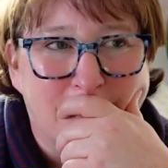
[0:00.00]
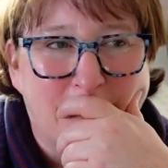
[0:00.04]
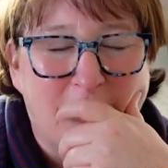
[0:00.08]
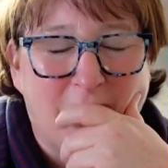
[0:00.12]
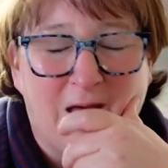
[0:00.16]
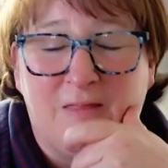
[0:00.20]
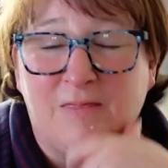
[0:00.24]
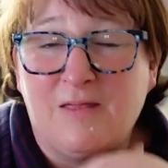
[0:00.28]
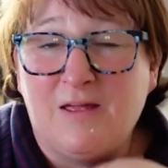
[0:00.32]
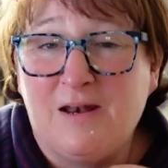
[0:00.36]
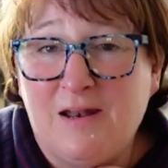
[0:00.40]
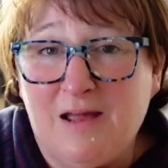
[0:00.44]

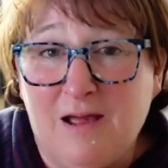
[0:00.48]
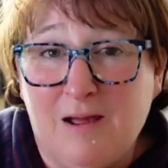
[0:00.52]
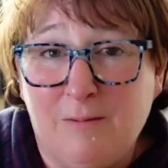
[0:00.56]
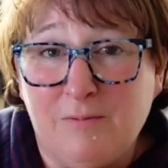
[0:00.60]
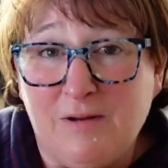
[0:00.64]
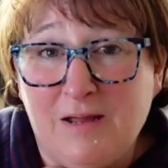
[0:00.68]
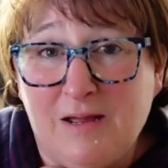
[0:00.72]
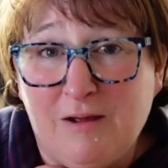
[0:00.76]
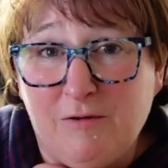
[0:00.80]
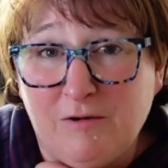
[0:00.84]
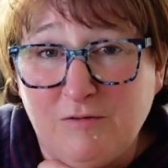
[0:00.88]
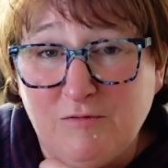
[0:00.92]
And then
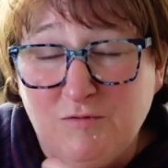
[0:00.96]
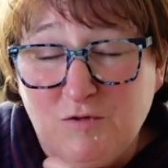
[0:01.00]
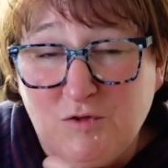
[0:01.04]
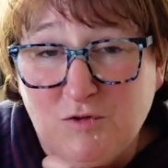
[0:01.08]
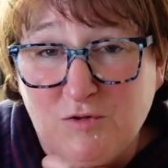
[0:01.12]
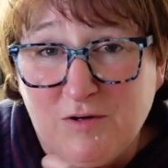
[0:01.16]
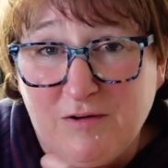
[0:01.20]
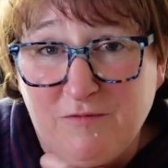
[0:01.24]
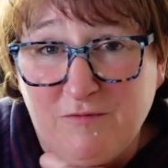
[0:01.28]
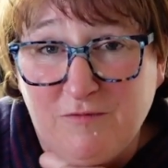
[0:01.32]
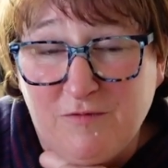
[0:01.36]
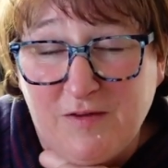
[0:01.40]
I'm now having to
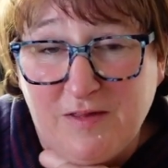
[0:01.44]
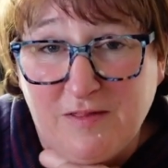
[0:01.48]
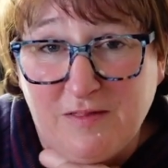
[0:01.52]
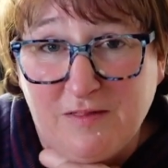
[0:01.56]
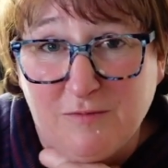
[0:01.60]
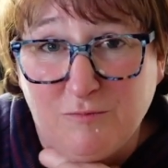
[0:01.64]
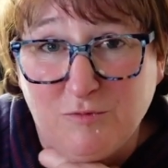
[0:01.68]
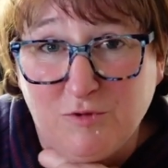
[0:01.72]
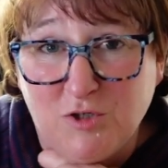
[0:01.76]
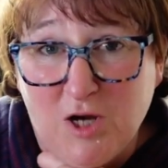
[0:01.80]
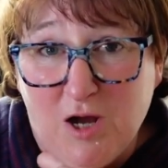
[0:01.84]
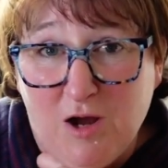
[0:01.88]
try and feed
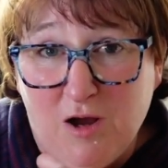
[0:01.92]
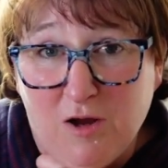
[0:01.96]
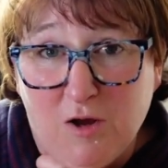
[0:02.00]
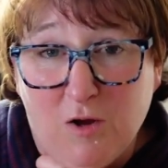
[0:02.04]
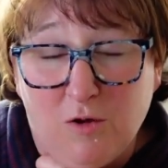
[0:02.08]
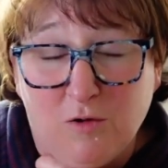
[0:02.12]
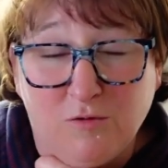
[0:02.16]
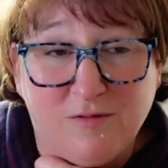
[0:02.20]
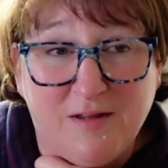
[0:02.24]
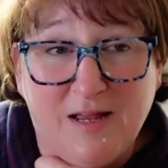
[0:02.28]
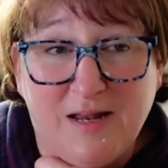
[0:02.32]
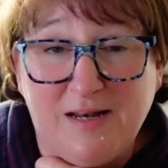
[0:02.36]
them
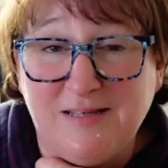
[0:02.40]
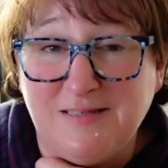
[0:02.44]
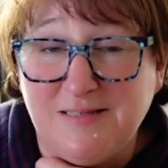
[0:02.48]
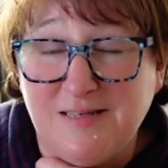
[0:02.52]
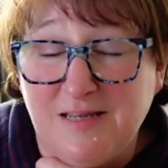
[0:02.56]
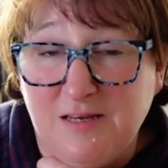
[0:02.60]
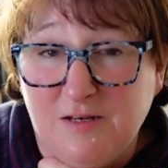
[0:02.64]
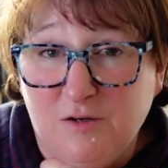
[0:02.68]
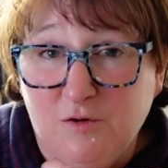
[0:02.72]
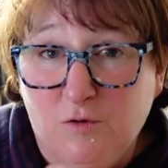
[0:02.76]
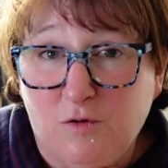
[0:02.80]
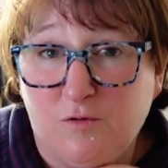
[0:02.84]
charcoal. Nellie's
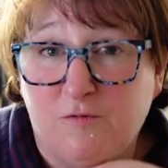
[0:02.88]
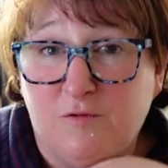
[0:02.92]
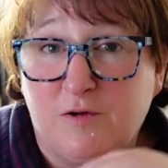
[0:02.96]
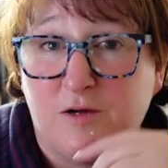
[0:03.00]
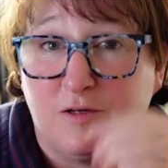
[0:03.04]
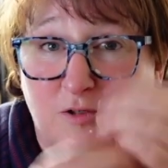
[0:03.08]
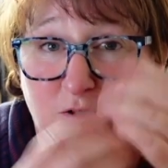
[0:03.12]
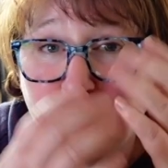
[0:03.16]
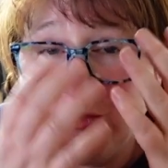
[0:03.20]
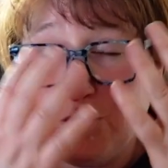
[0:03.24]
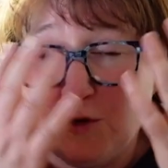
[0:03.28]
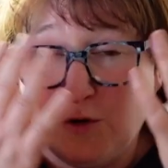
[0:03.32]
eaten all of
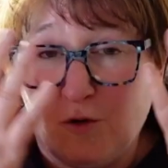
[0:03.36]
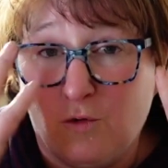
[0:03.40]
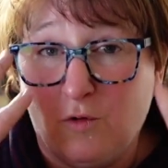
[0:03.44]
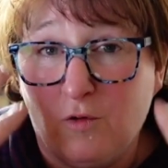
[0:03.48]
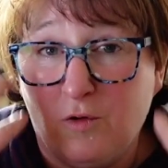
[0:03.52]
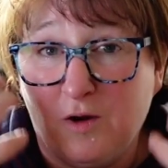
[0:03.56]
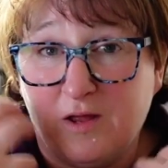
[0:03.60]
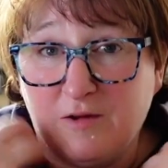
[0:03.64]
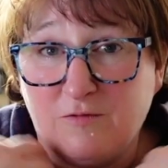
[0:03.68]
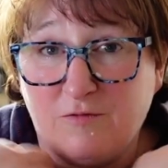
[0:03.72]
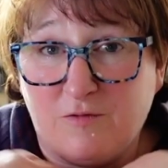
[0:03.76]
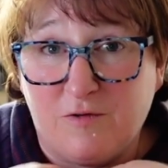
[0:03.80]
hers. She's got it
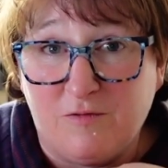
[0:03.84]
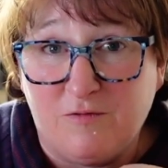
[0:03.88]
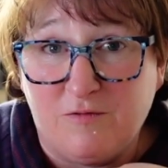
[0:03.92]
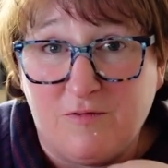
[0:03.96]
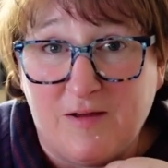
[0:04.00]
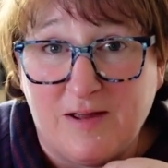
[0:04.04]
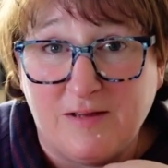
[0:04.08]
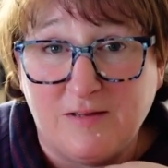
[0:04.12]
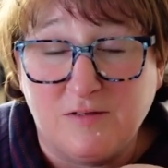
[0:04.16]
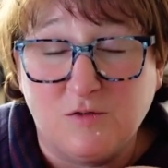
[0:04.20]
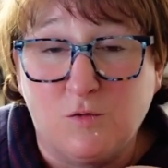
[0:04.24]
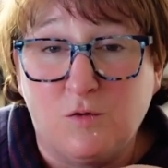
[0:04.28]
all over her
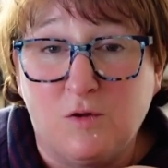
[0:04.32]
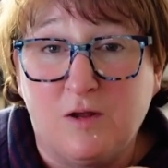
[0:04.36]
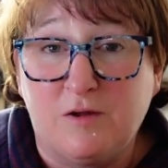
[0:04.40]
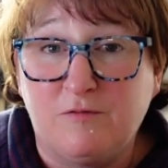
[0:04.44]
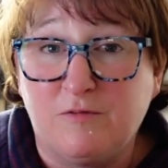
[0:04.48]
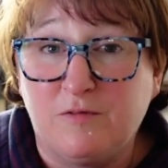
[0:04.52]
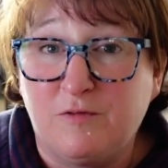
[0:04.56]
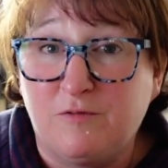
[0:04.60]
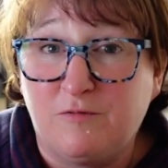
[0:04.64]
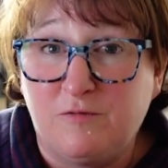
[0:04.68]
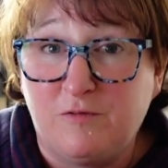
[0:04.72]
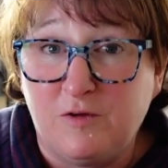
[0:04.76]
face, all
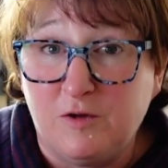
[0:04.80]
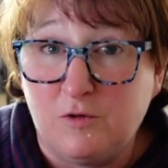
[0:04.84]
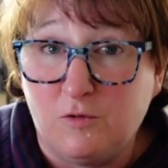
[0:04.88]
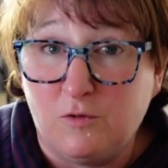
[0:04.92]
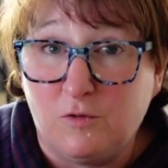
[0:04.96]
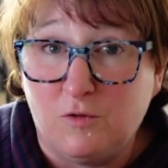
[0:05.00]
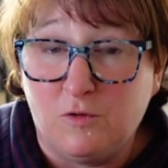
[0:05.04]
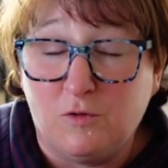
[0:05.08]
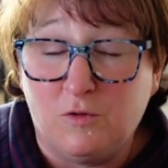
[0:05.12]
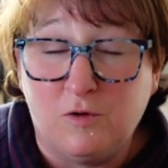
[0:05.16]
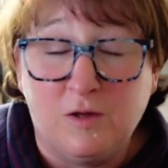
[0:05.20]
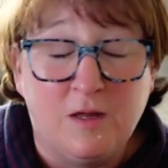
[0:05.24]
over the
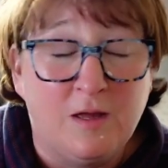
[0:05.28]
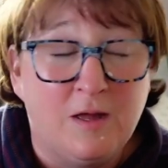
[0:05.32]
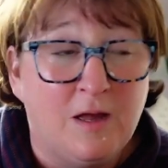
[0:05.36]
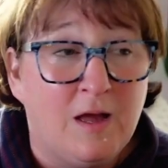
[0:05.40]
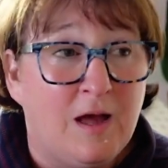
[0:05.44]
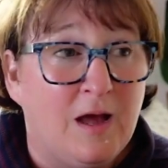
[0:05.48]
floor.